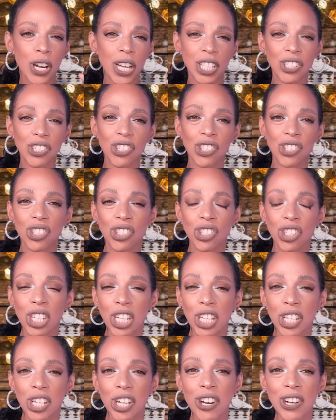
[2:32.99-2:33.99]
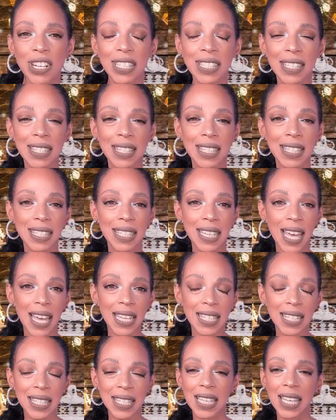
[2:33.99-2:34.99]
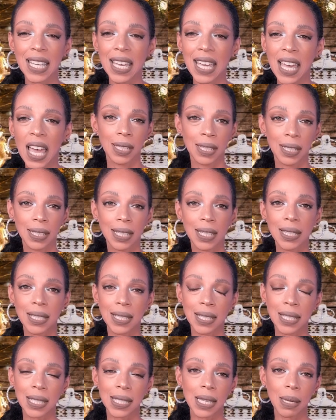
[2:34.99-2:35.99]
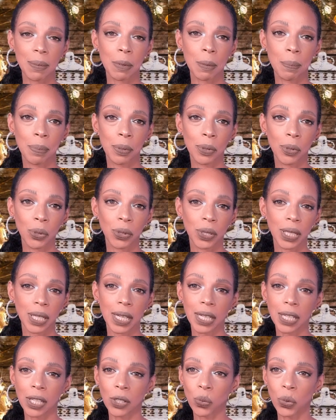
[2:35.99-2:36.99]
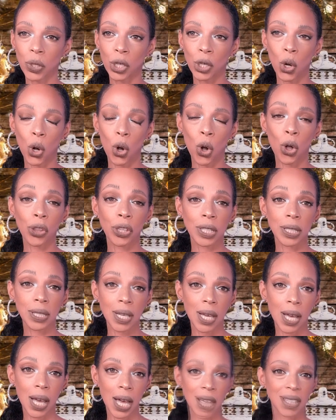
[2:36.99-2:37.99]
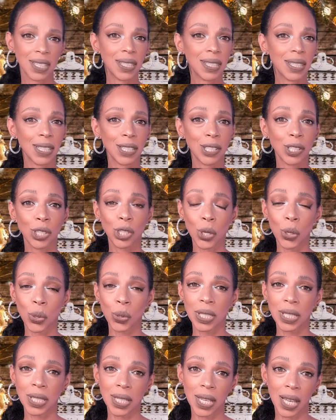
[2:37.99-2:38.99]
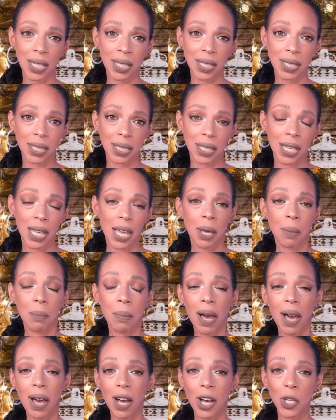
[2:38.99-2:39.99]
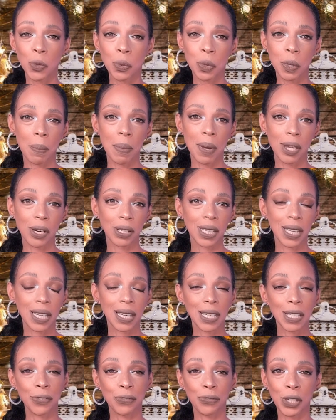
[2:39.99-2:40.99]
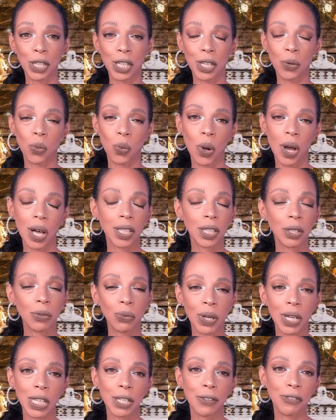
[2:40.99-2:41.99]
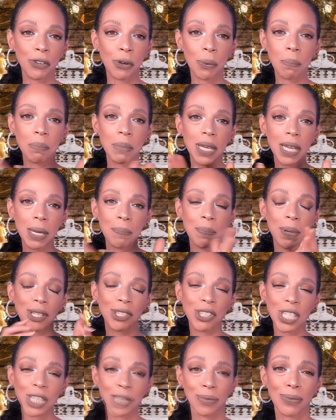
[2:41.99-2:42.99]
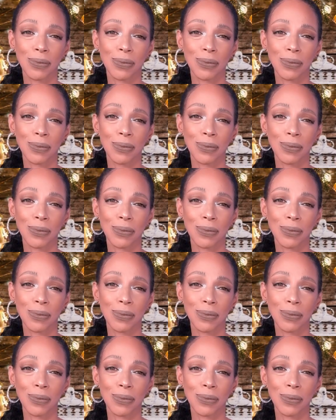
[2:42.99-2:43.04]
and chicer and sexy. This is the type of boot that I can wear all the time. This is so sexy. My husband better get his freaking wallet ready for me, bitches.